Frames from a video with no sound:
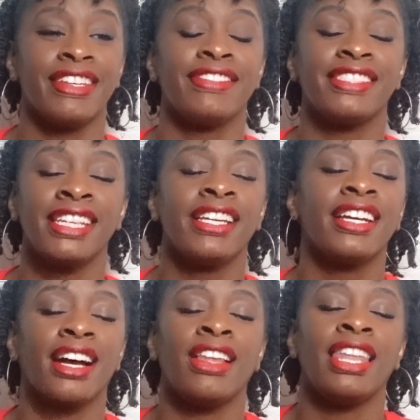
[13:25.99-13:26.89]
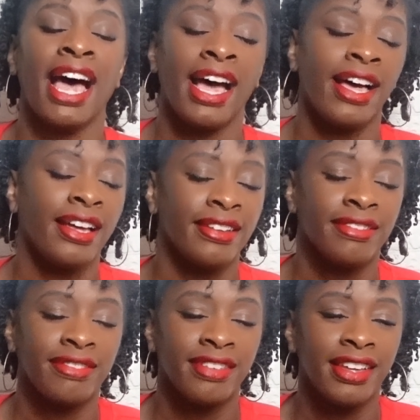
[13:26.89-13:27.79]
If she can go live
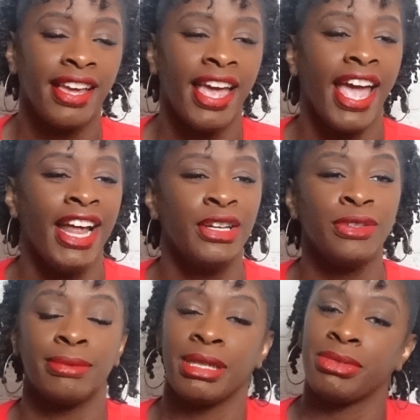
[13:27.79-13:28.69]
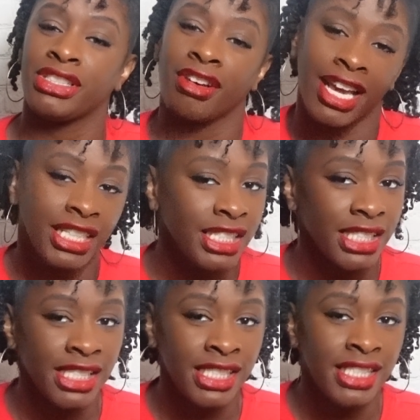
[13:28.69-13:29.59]
and do some
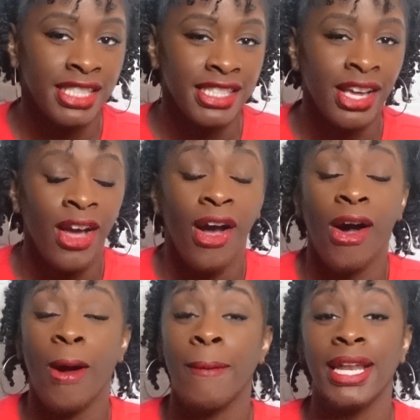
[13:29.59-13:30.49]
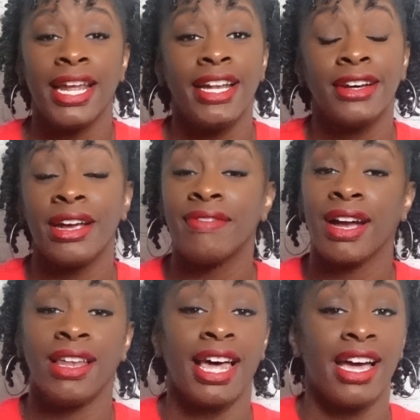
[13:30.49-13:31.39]
demonstrations, or better yet, don't even
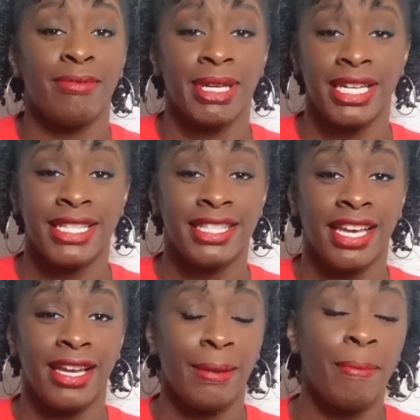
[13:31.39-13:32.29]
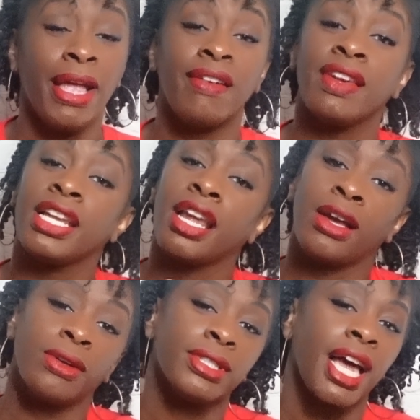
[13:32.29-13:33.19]
go live, Beyoncé. Make a video
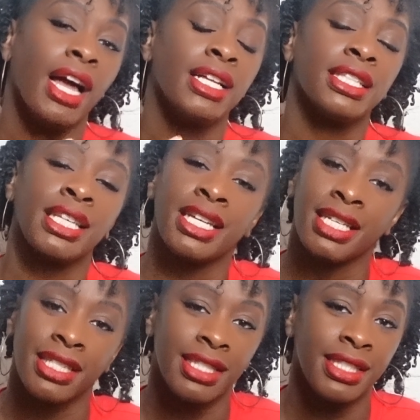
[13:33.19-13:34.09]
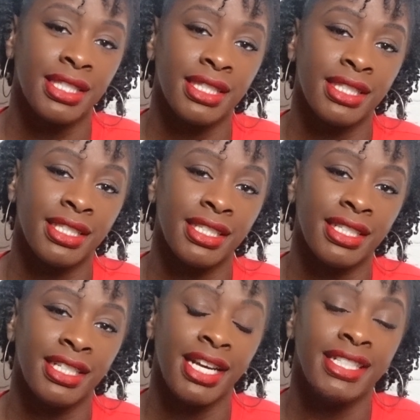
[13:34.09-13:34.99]
talking to us,
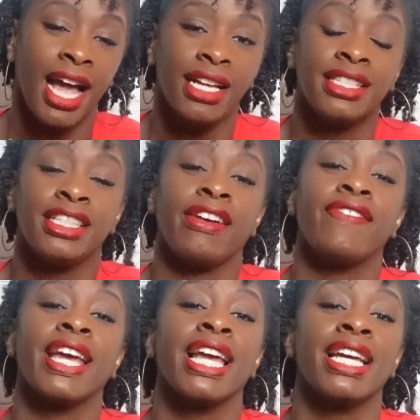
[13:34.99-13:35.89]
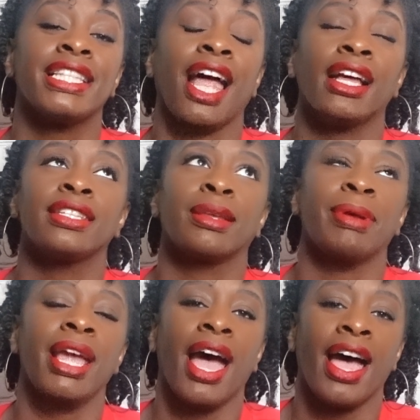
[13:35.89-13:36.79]
talking to your fans, talking to the
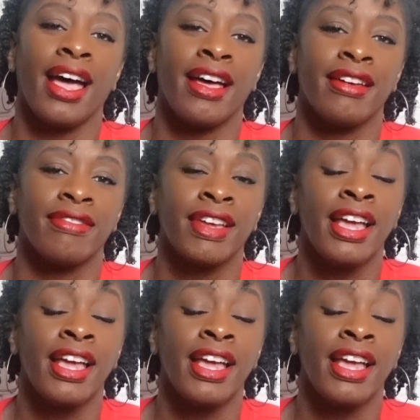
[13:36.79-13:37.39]
beehive.